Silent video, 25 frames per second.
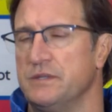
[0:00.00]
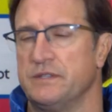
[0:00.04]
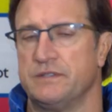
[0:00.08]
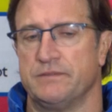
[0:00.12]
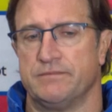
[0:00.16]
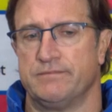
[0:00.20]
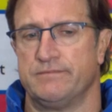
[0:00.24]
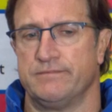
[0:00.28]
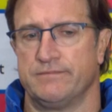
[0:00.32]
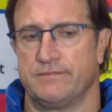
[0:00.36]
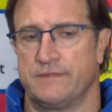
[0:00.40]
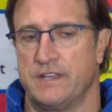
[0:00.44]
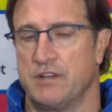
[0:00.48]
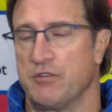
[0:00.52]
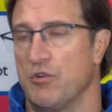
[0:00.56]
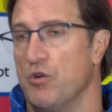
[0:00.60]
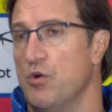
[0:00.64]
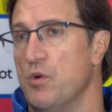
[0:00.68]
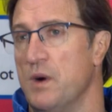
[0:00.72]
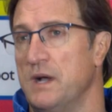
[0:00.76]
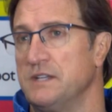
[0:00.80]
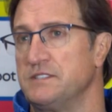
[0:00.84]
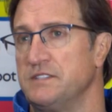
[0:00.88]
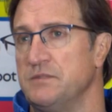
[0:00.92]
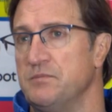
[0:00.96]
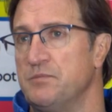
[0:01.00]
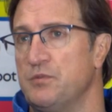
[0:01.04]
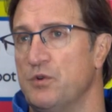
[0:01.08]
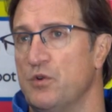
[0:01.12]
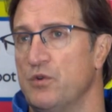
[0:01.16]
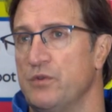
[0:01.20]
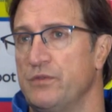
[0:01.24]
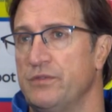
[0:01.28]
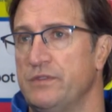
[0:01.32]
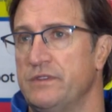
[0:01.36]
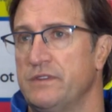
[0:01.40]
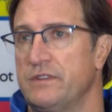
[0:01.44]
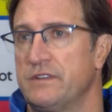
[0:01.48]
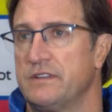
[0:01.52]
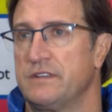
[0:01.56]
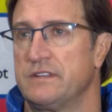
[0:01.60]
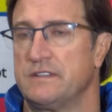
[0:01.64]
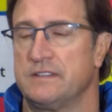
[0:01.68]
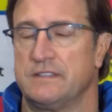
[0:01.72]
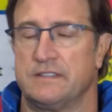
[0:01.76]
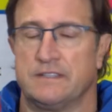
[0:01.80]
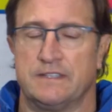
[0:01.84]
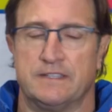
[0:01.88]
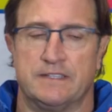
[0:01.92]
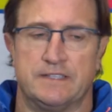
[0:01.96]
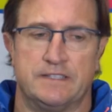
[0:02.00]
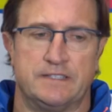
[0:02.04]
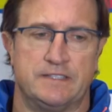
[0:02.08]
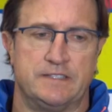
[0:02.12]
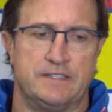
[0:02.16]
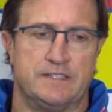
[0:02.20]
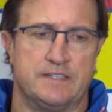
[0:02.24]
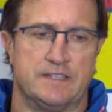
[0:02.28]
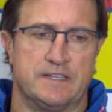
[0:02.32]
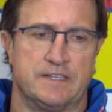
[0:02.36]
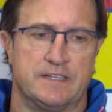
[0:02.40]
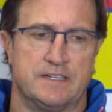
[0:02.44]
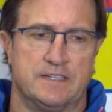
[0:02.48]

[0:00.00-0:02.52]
and they're always important, and